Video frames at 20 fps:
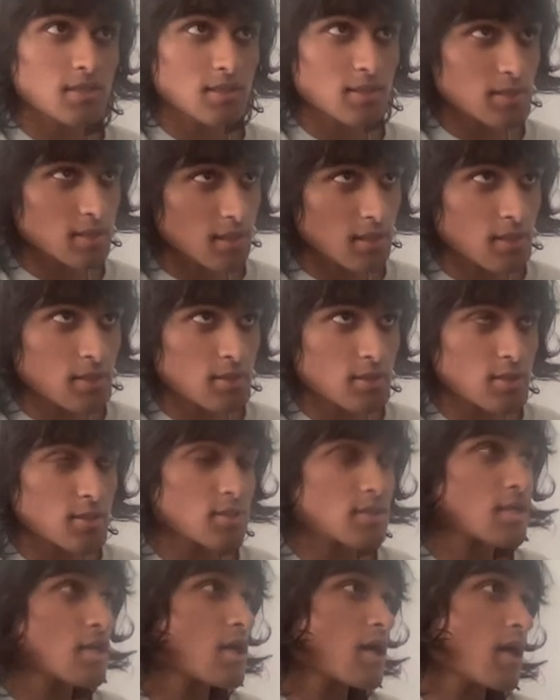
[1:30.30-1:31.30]

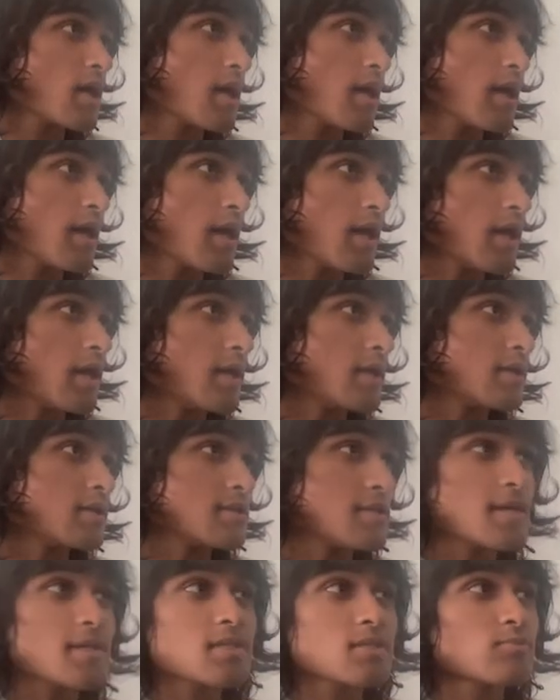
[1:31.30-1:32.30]
6,
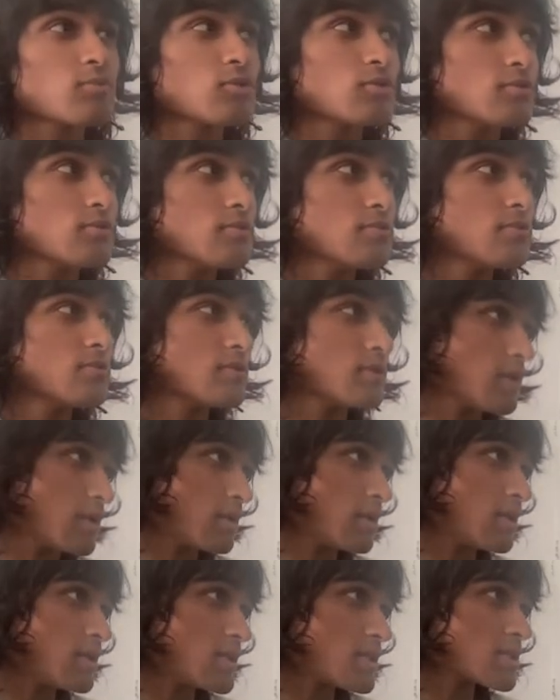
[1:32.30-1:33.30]
and decimal,
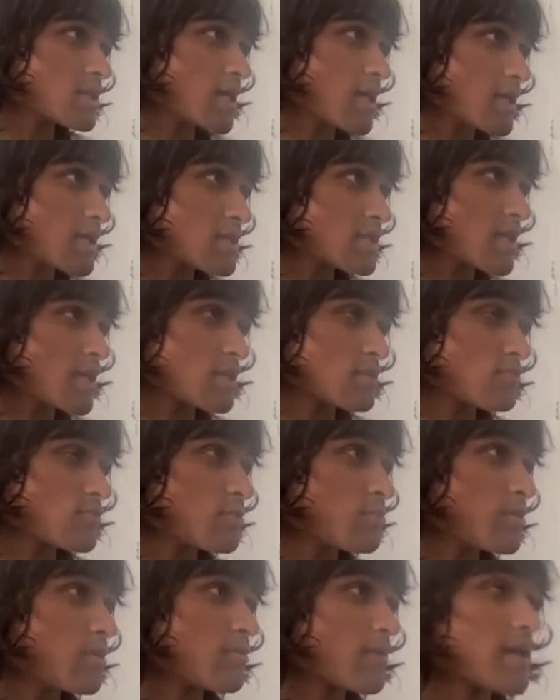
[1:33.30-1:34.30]
in this case, as we
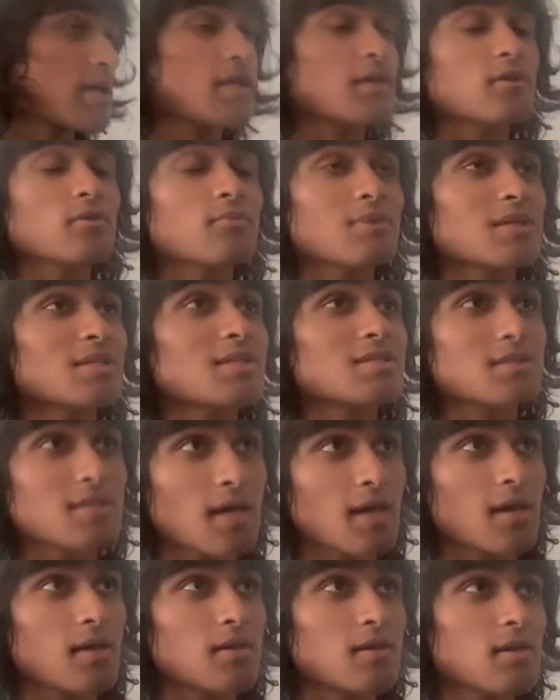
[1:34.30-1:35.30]
put right here, means
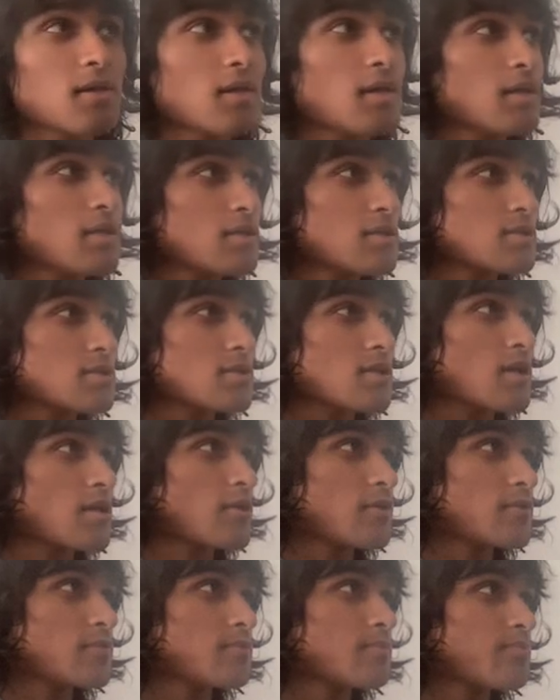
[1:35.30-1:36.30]
10.
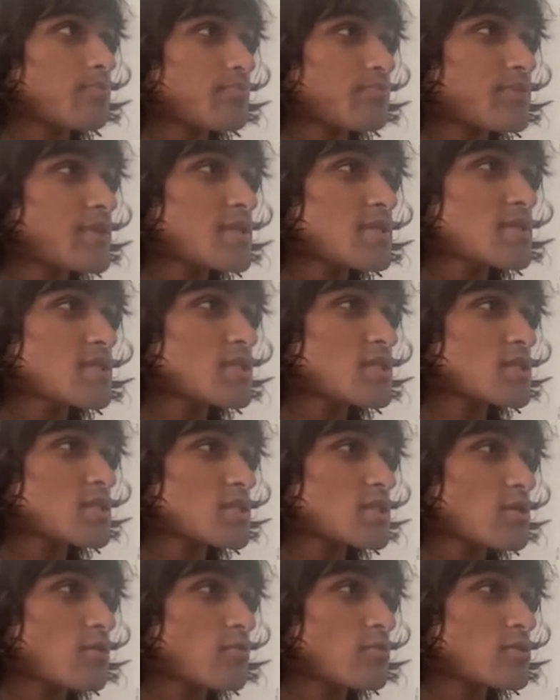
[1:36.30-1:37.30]
So this is
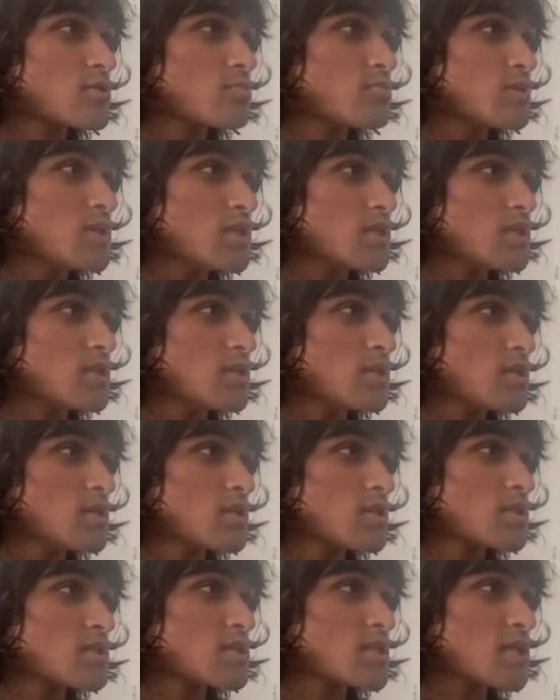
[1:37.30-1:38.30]
just going to be
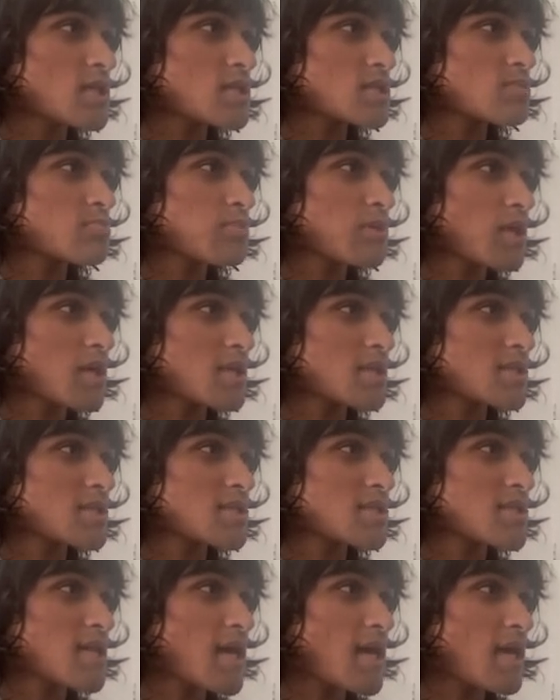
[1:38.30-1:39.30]
6 plus
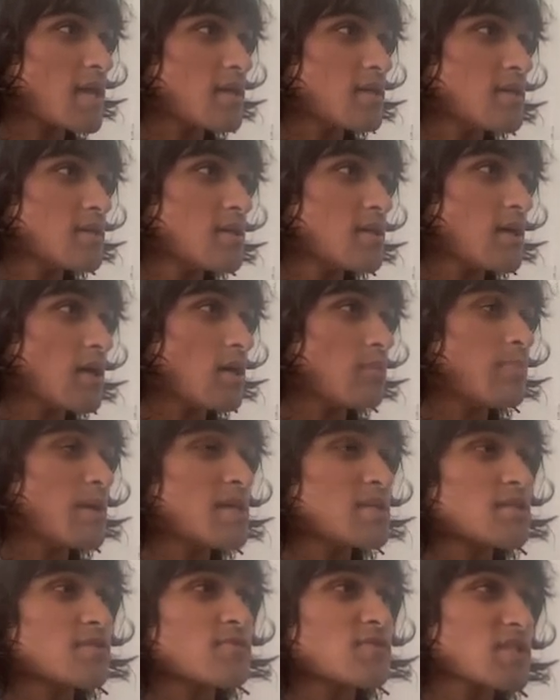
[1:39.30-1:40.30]
10. A
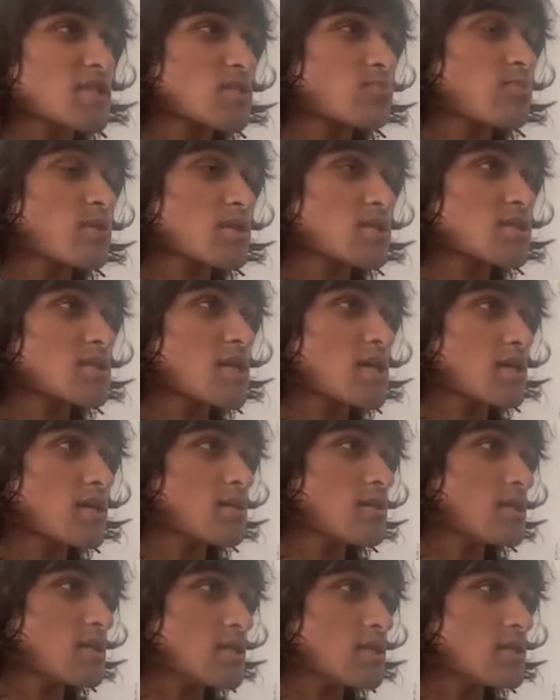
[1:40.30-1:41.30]
base of 6 plus
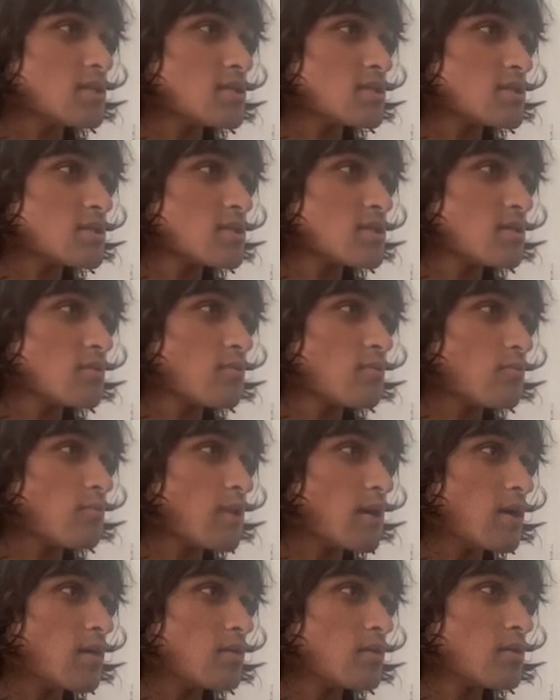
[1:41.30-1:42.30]
10 is,
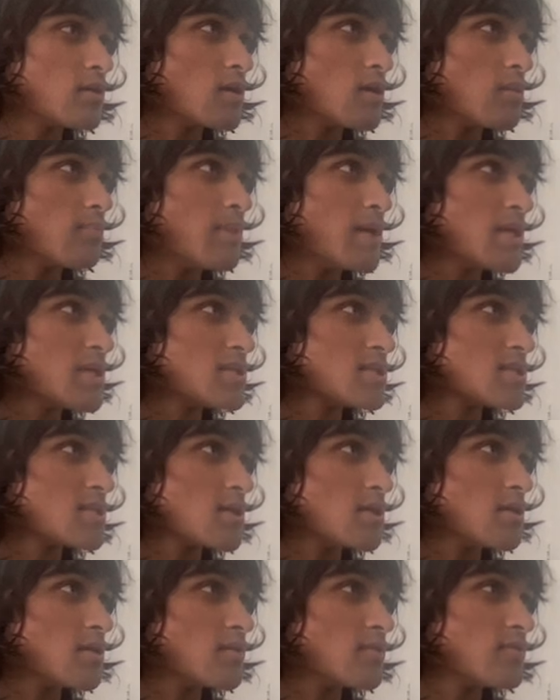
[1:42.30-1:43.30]
well, a base
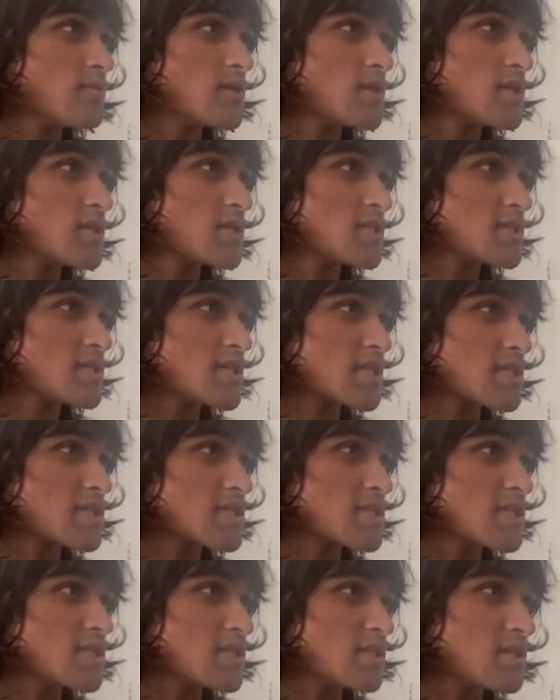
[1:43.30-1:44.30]
of
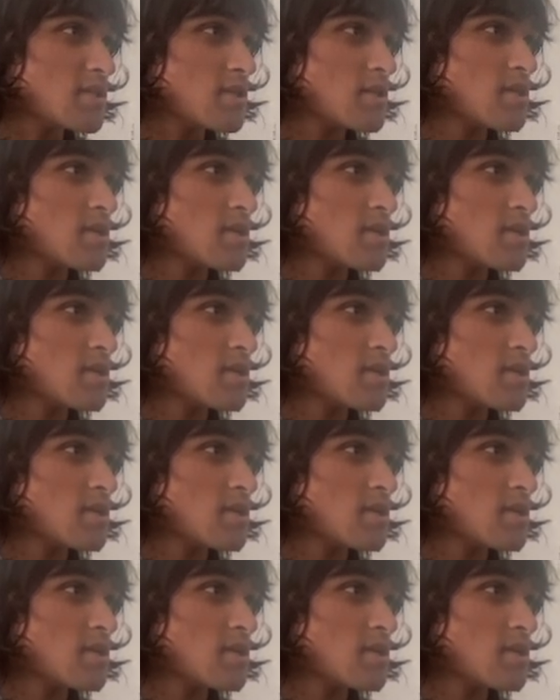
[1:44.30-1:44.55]
16.